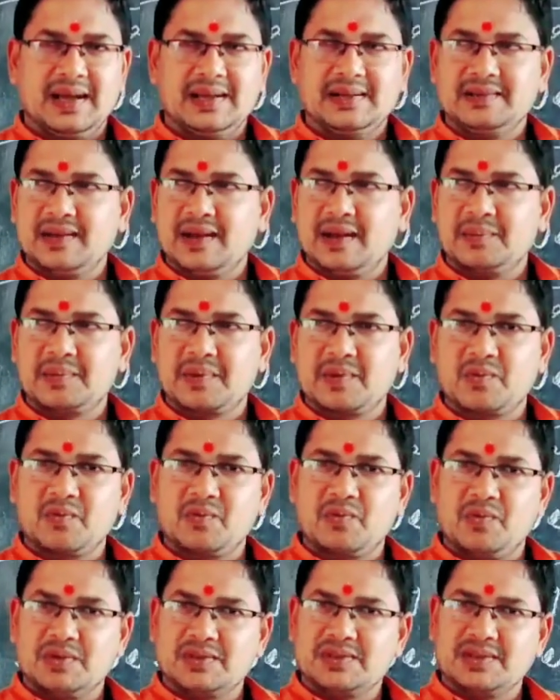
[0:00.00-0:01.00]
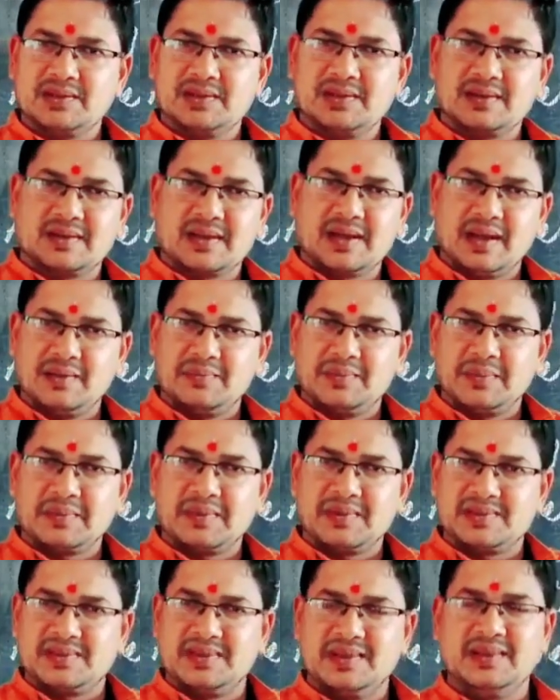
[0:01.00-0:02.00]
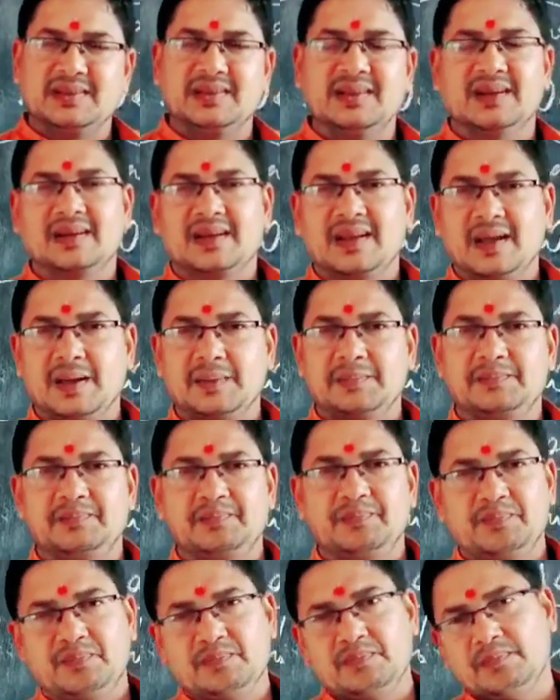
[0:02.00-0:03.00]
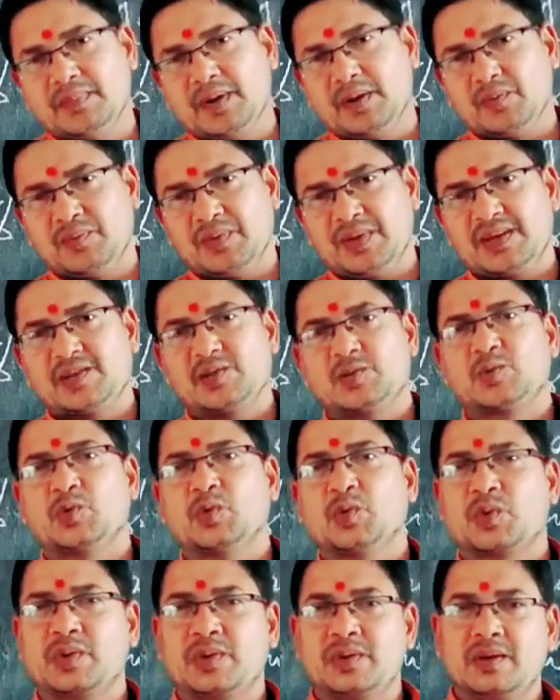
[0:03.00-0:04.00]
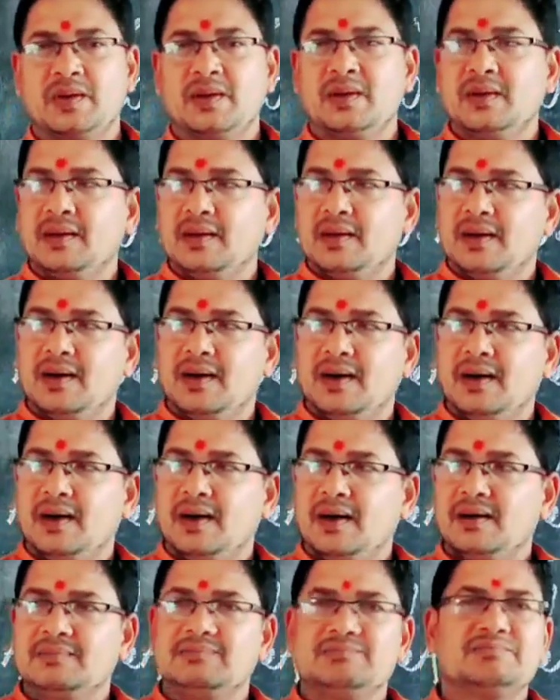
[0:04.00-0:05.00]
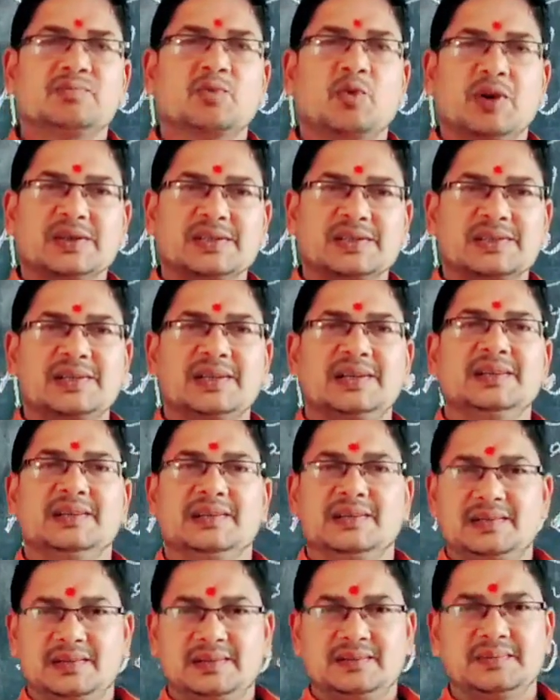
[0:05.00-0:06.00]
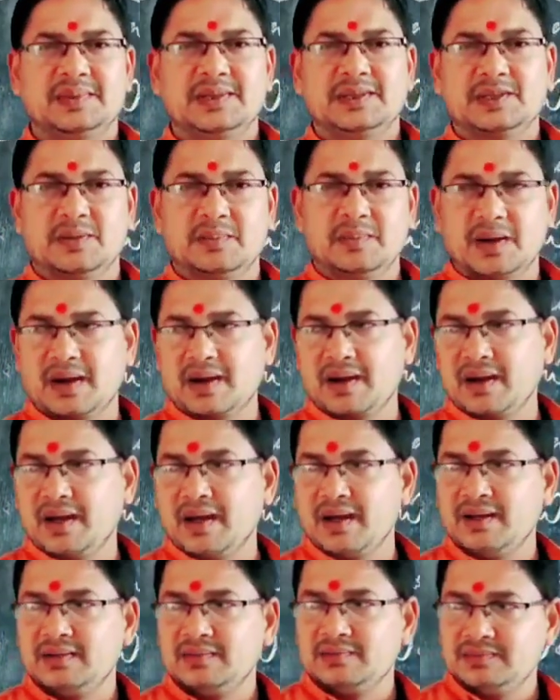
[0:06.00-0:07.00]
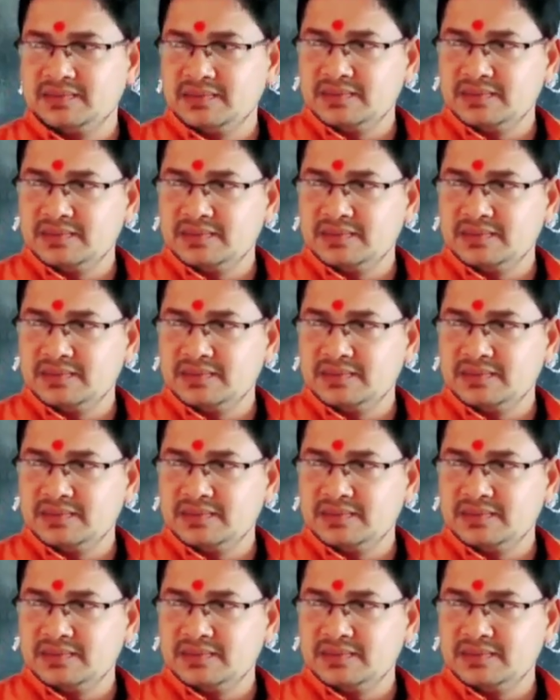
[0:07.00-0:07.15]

And after watching that cap, after seeing that cap, Babu Birkishore questioned Mr. Maharana,